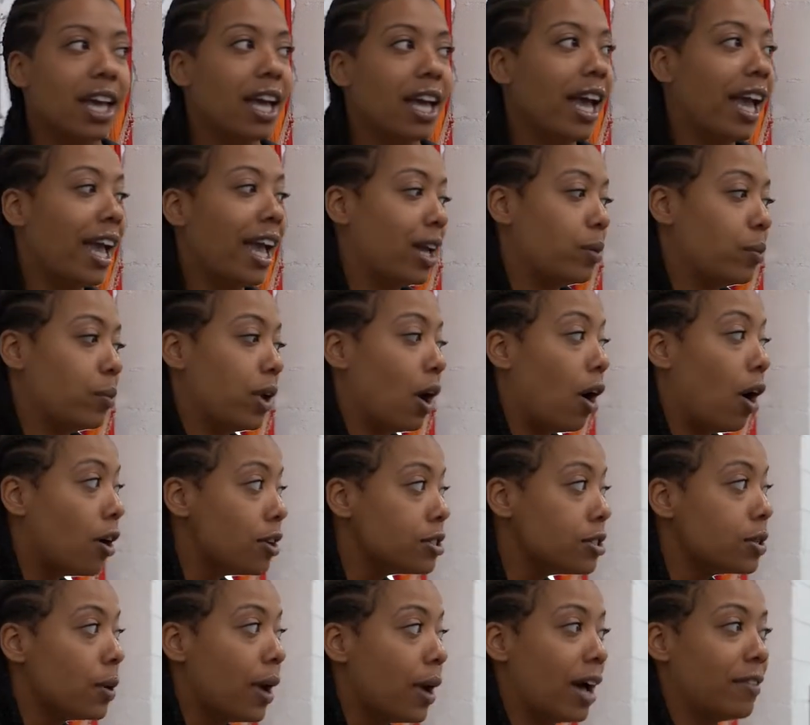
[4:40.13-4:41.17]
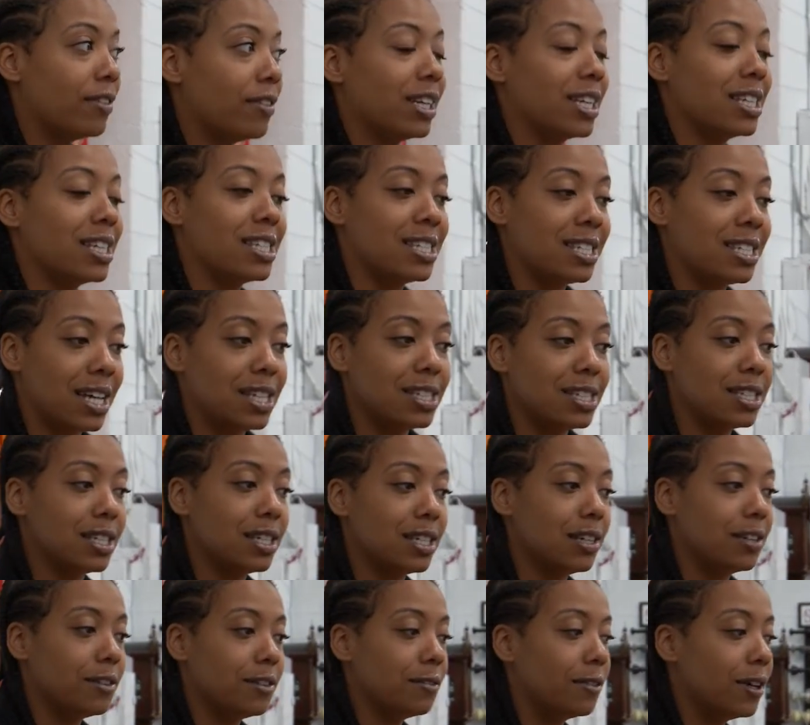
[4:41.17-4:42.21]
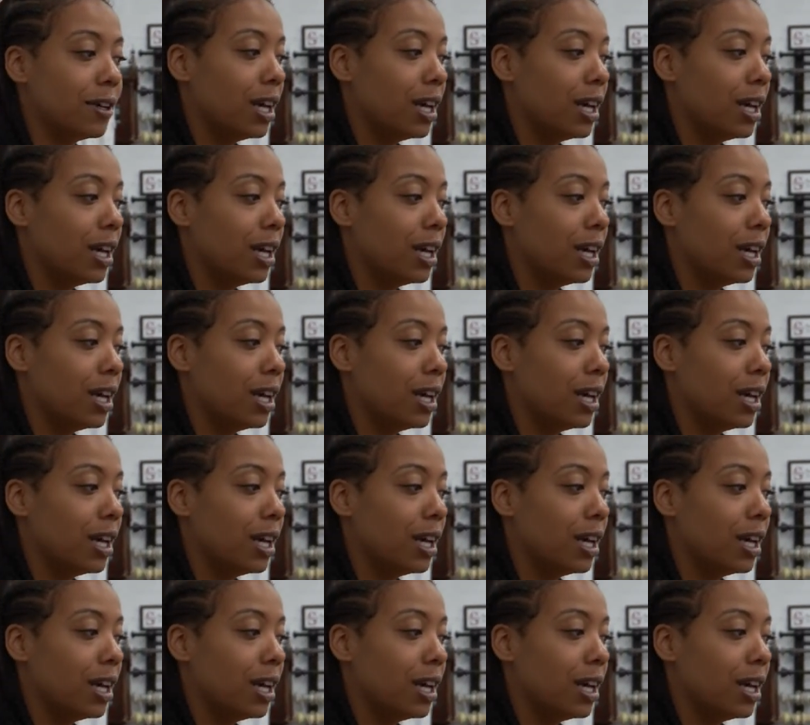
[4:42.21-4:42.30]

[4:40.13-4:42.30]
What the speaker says: And we also have an extensive